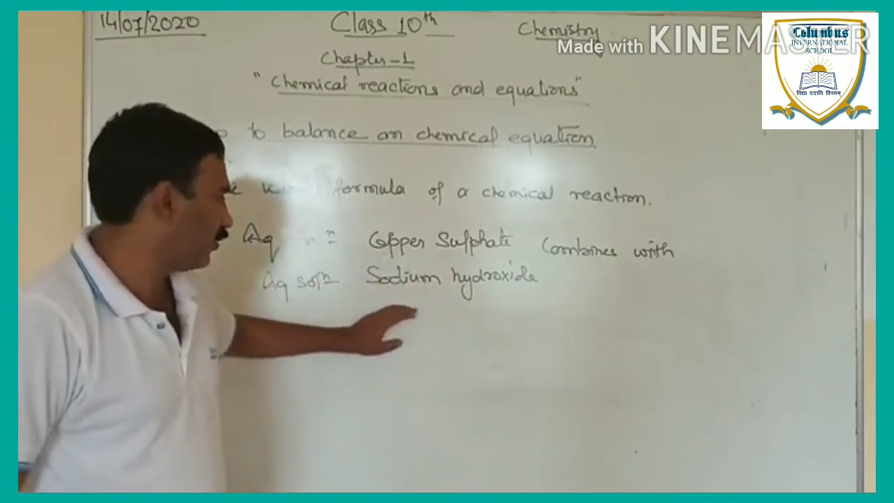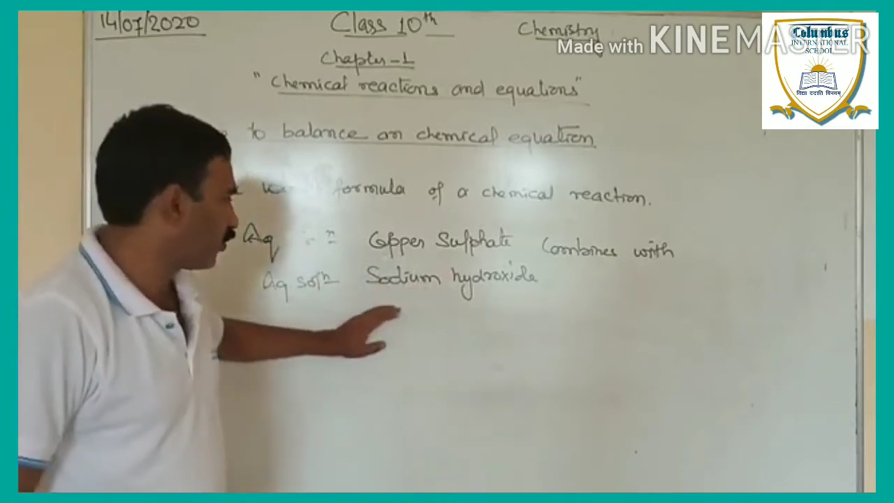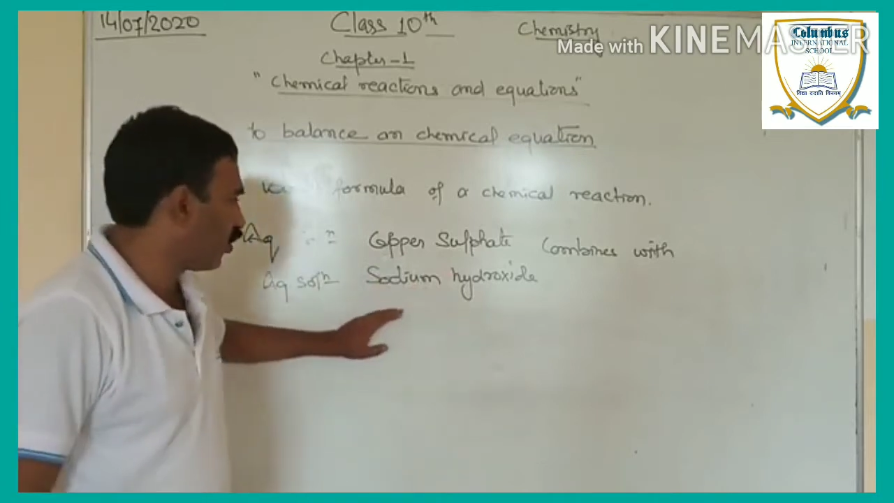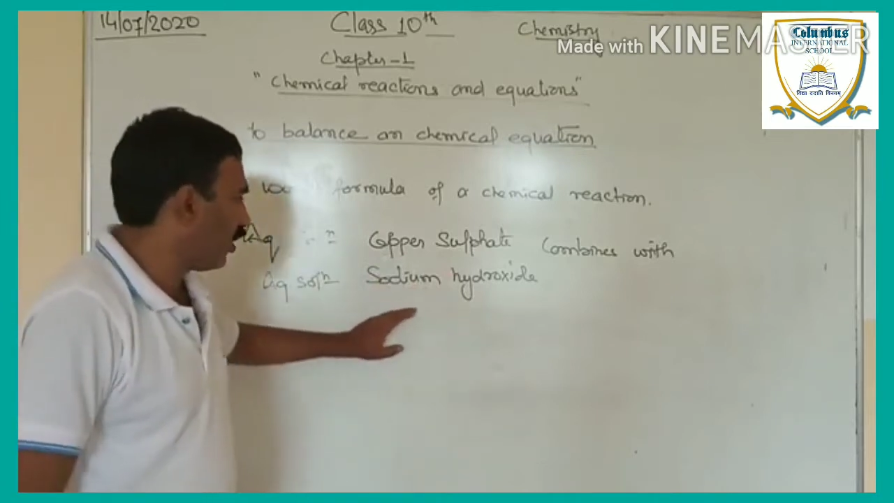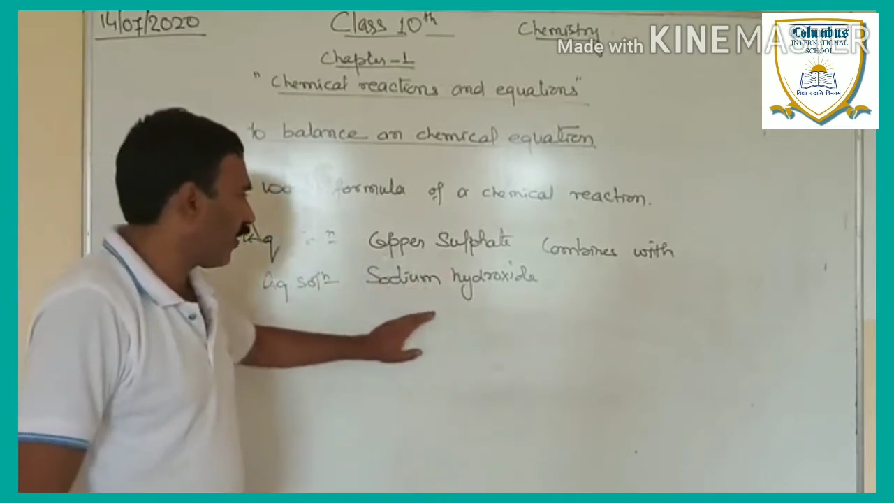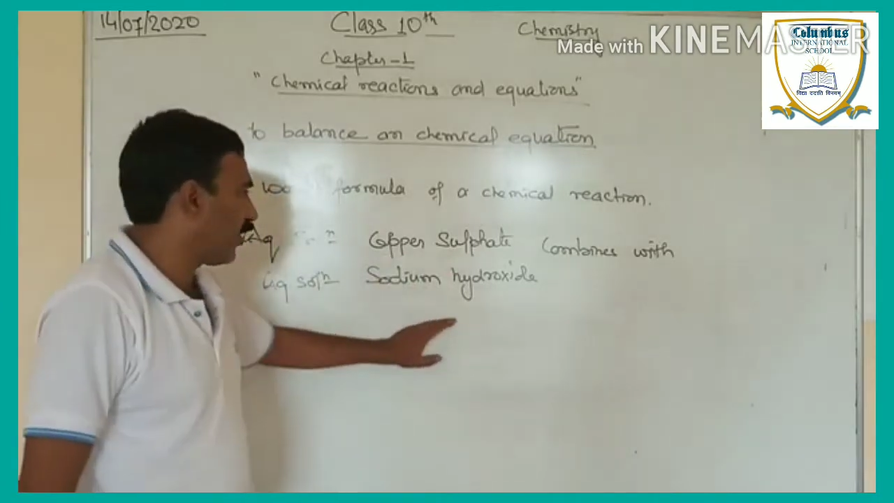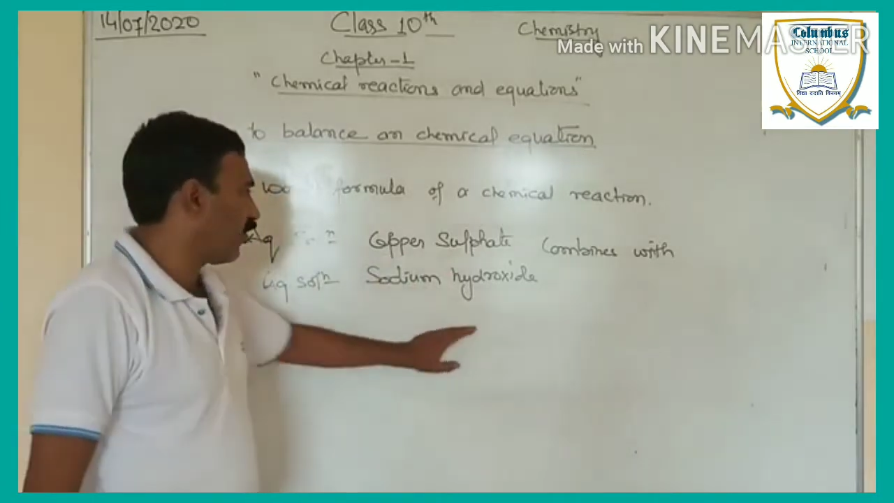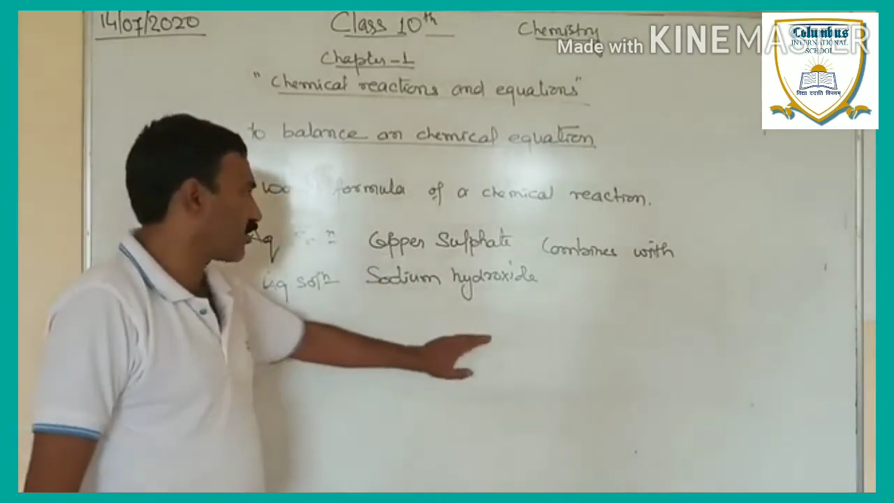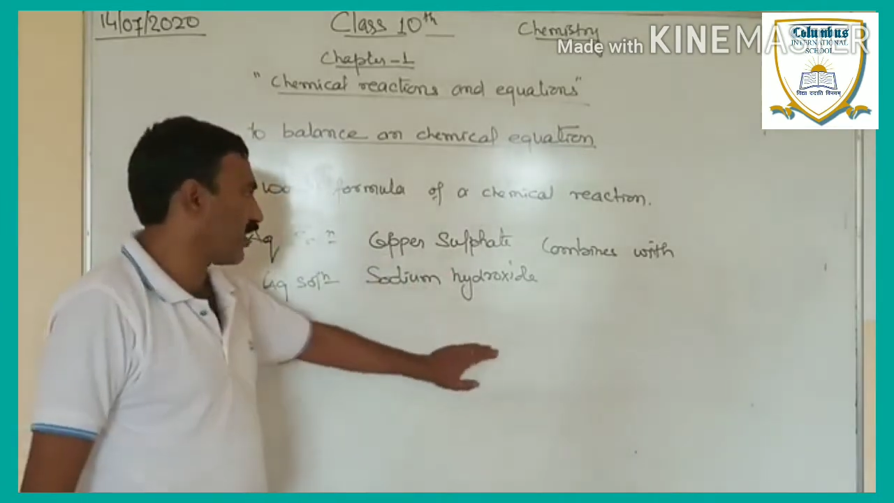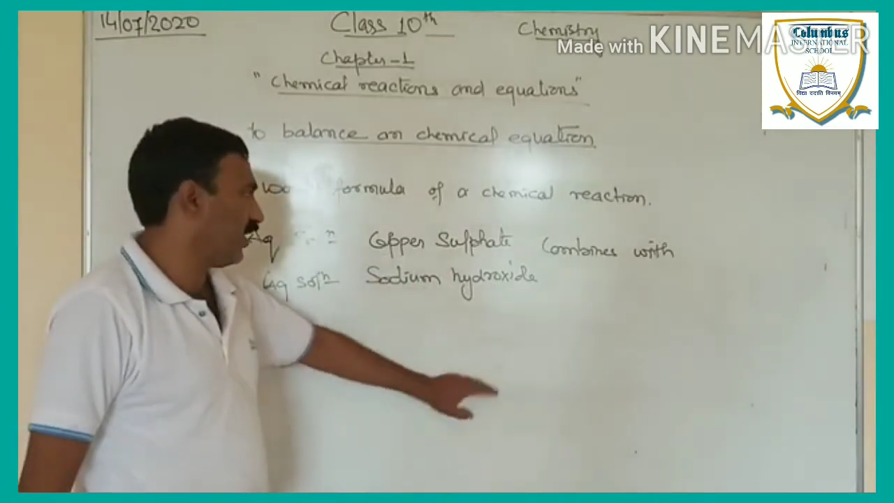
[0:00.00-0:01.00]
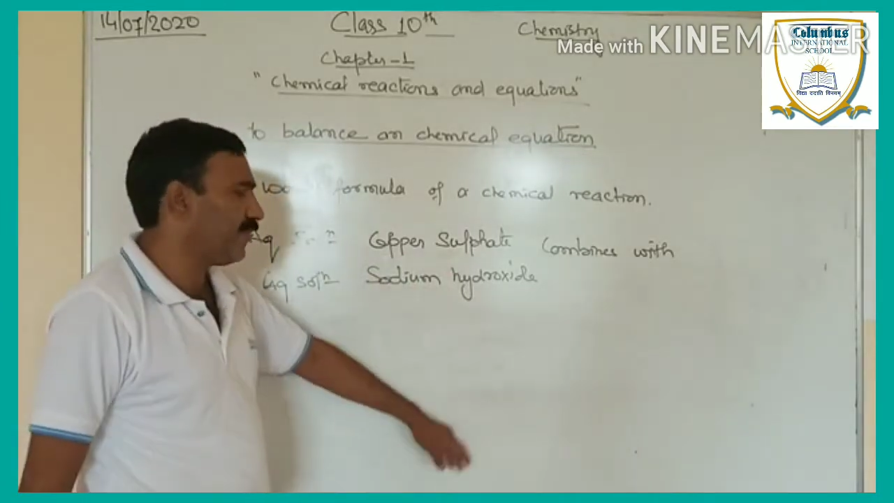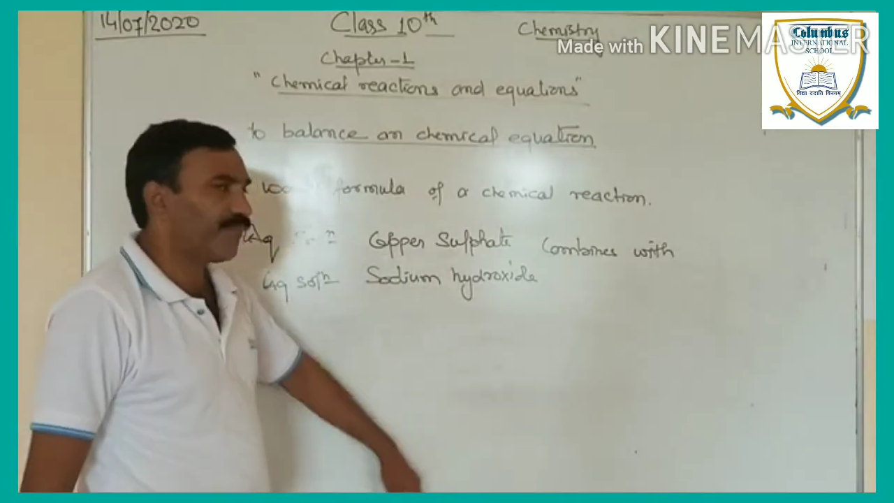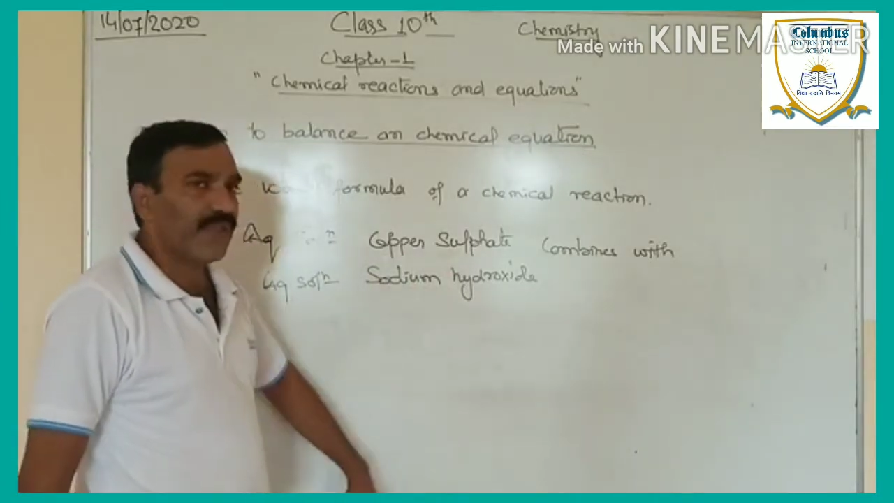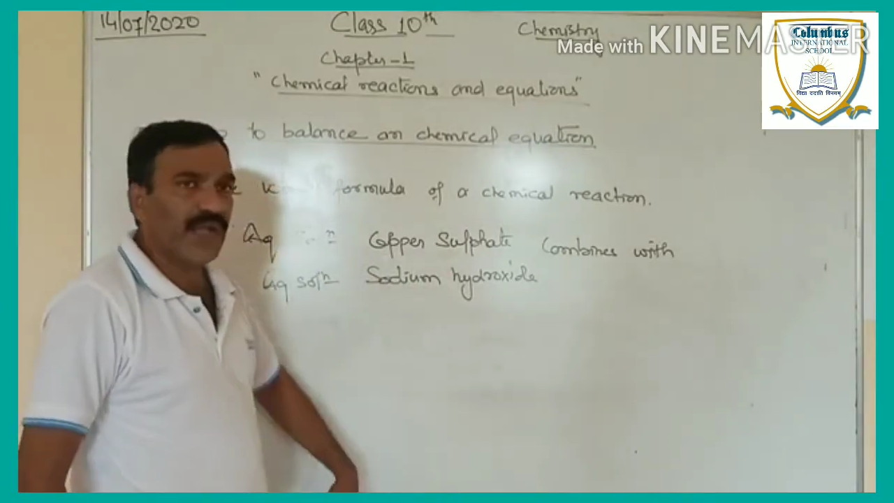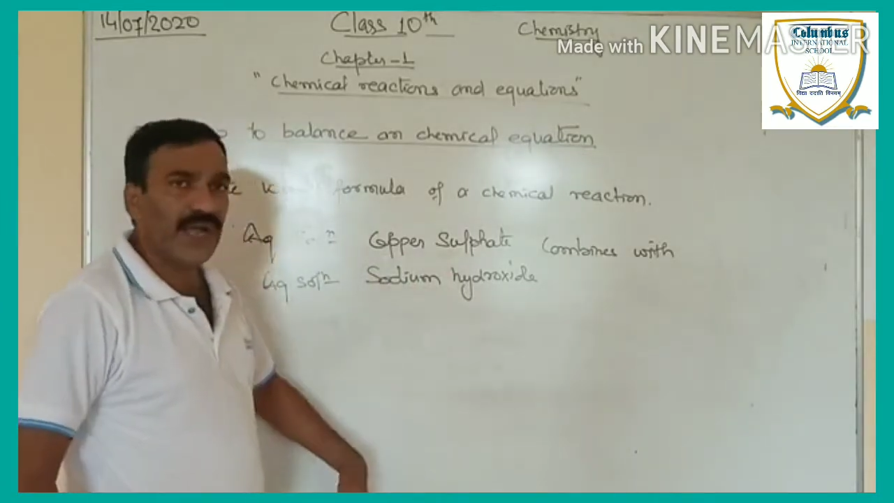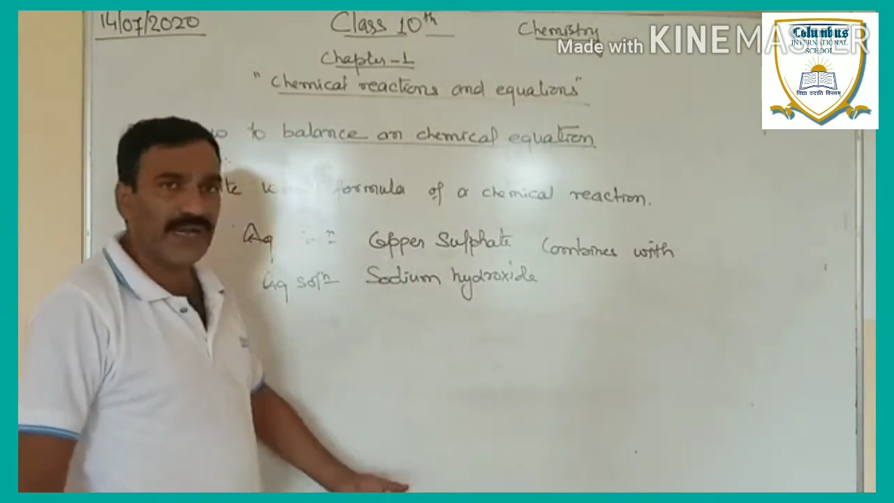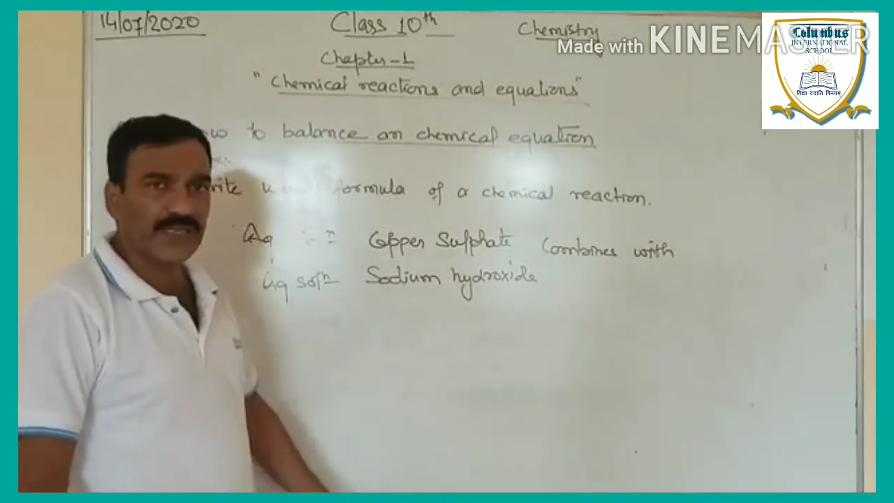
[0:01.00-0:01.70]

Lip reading: sodium hydroxide, and